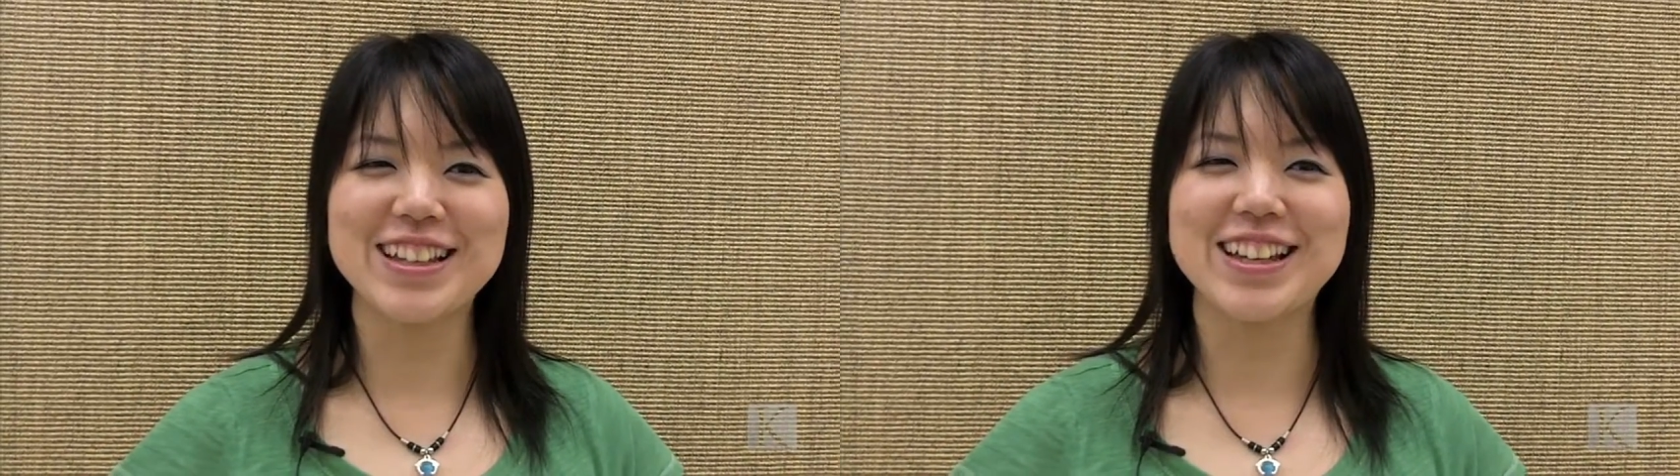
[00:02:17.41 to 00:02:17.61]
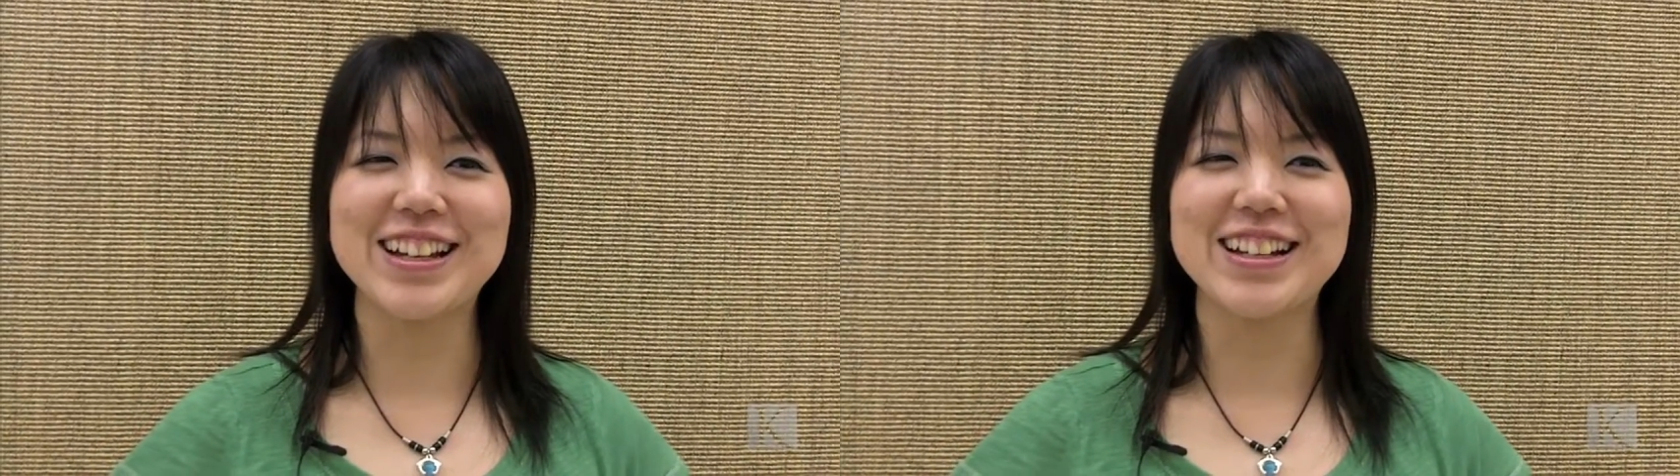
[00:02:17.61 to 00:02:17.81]

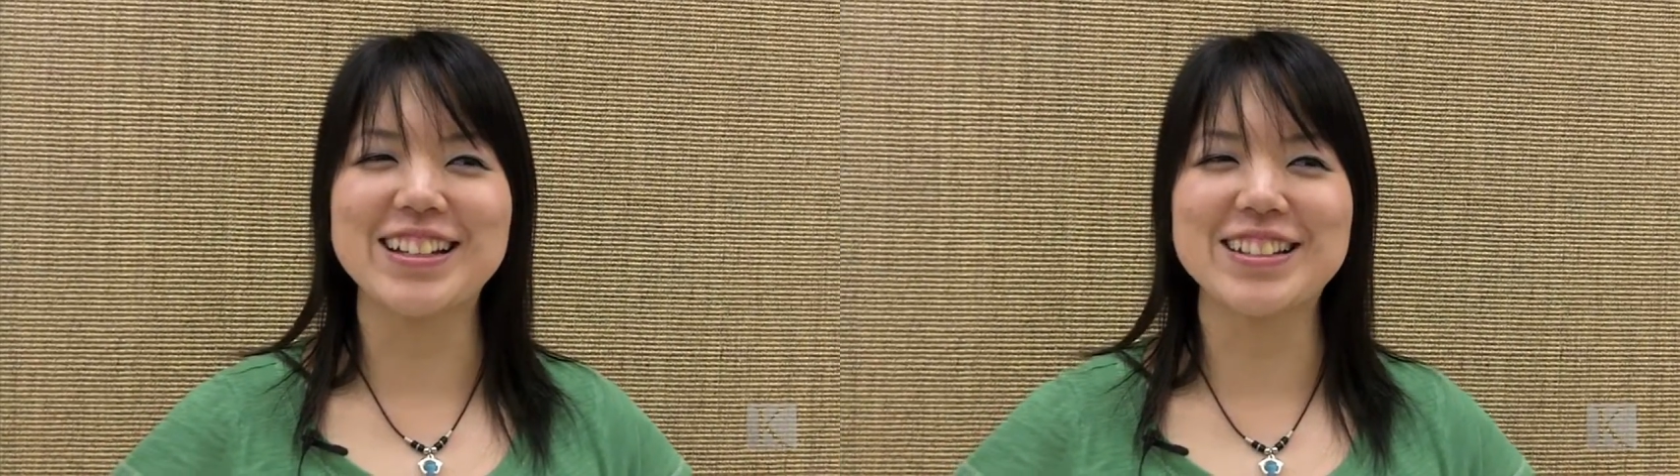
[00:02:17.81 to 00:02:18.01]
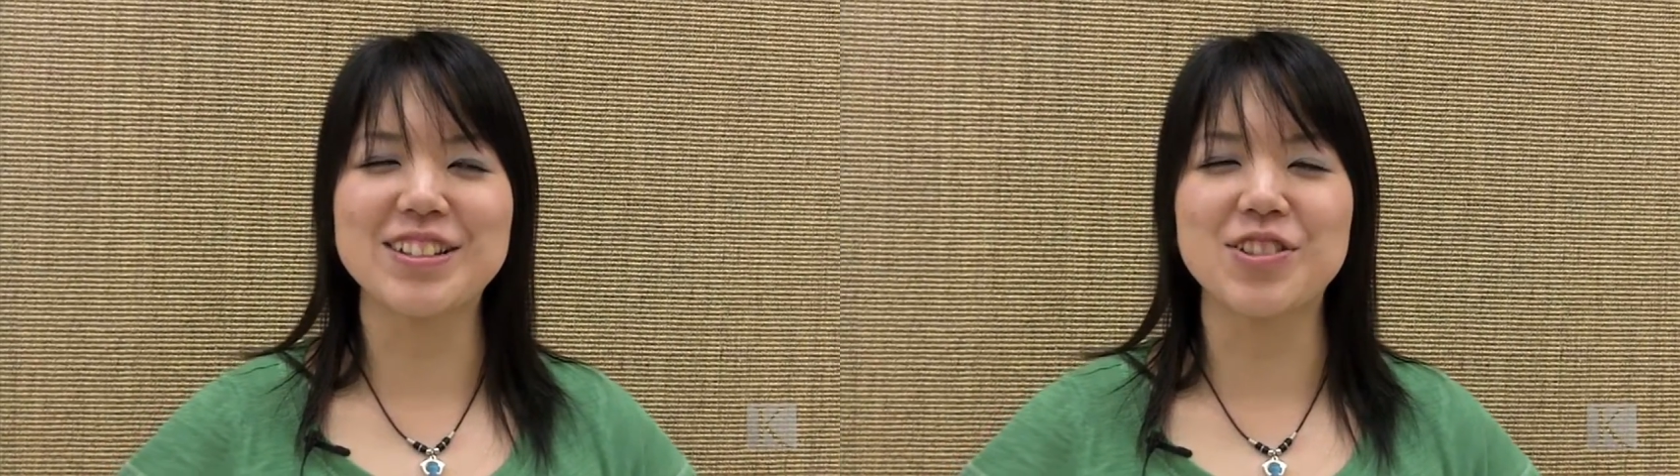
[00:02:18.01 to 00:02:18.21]

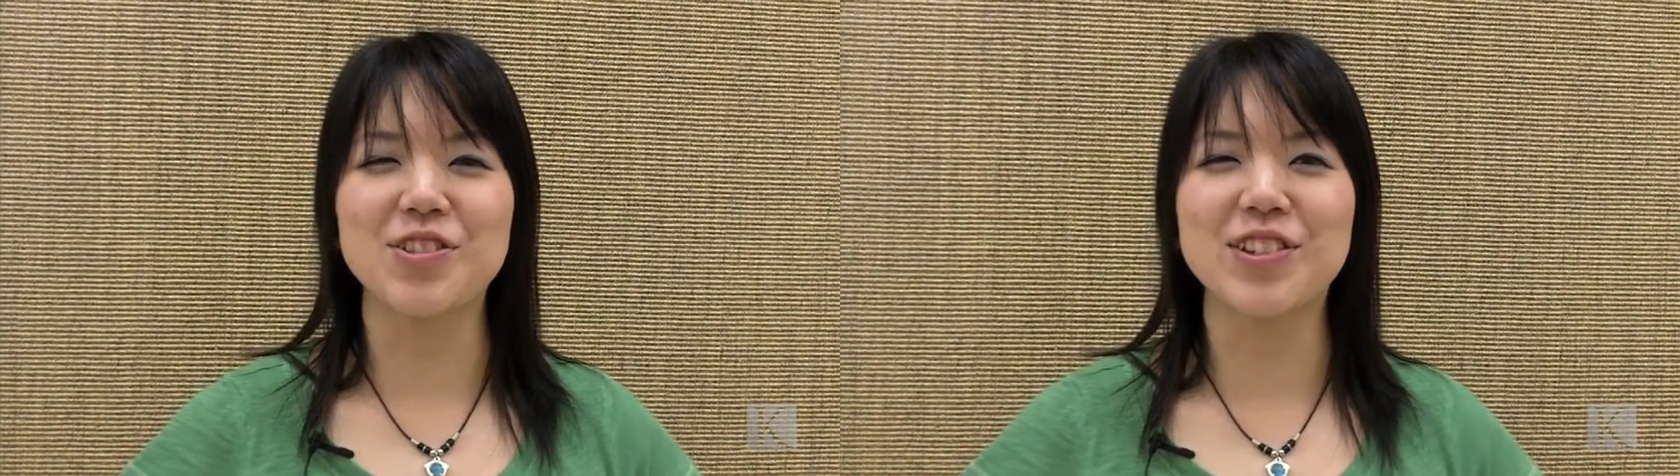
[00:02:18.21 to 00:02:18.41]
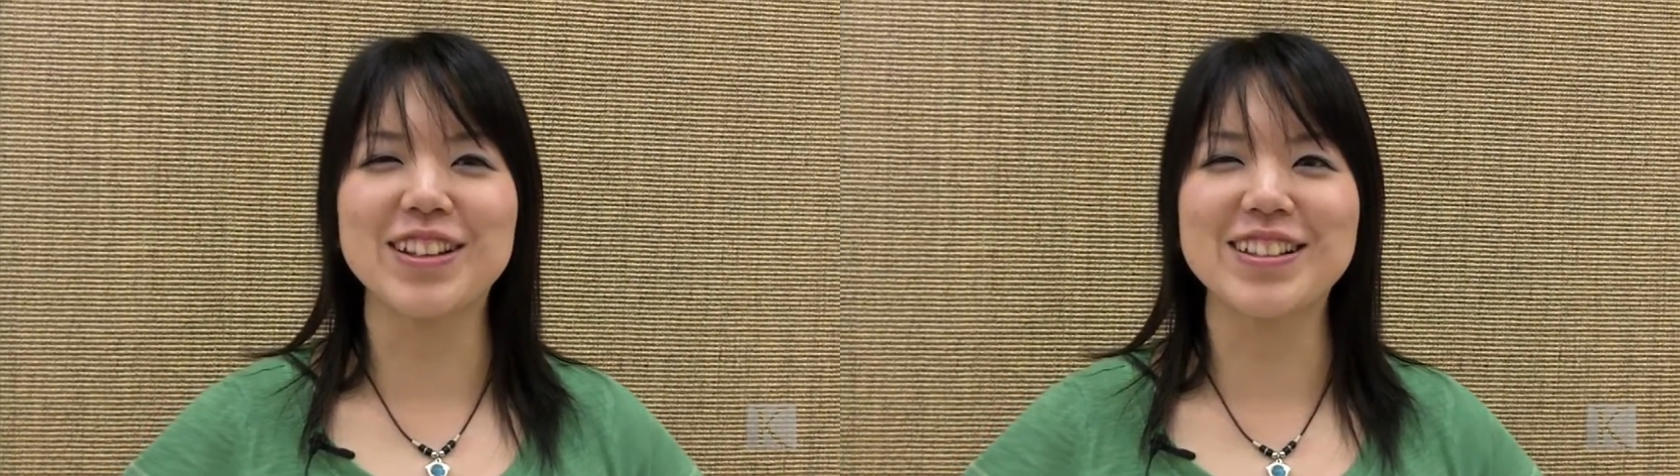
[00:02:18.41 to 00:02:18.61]
and
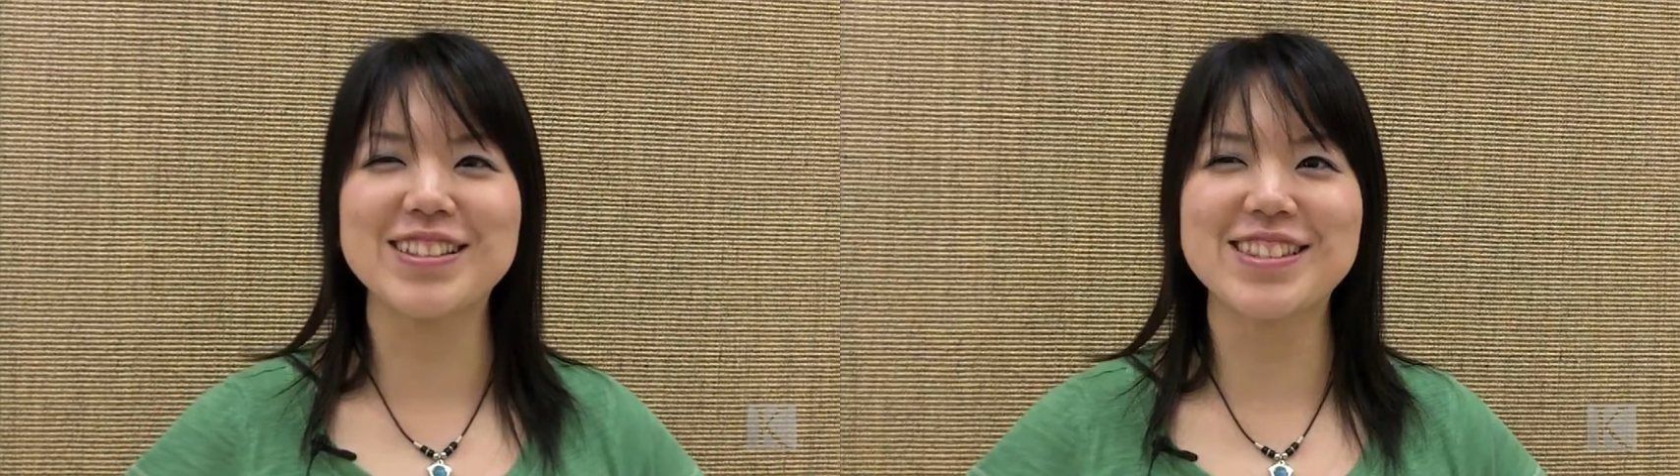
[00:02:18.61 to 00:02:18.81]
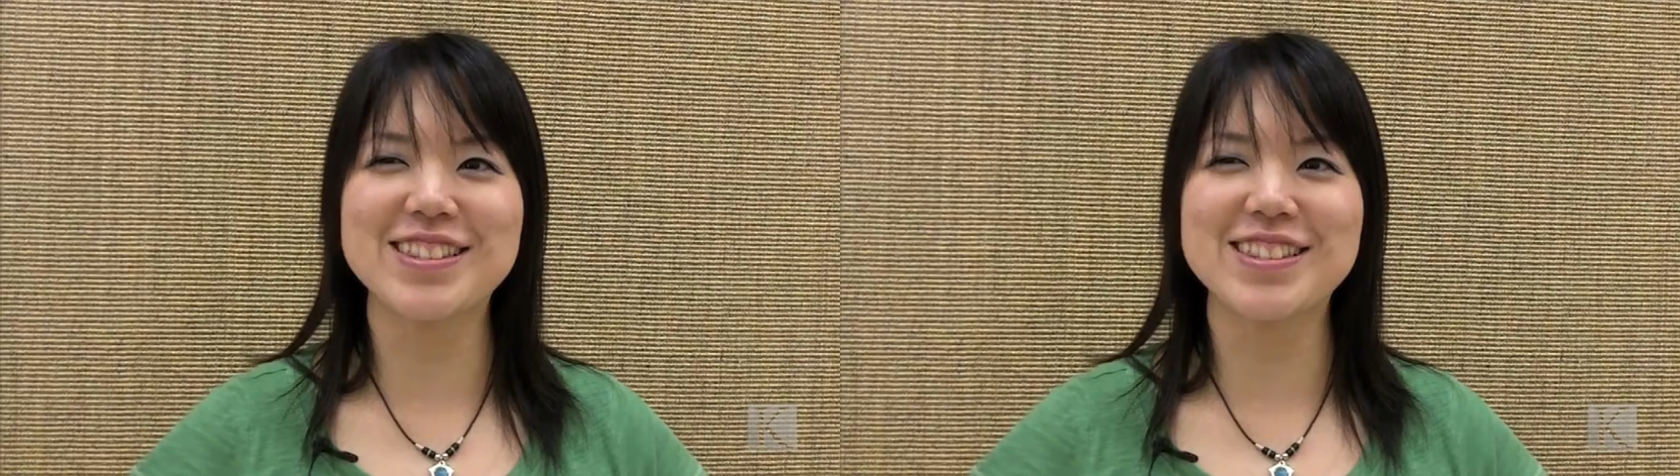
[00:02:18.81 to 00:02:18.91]
doing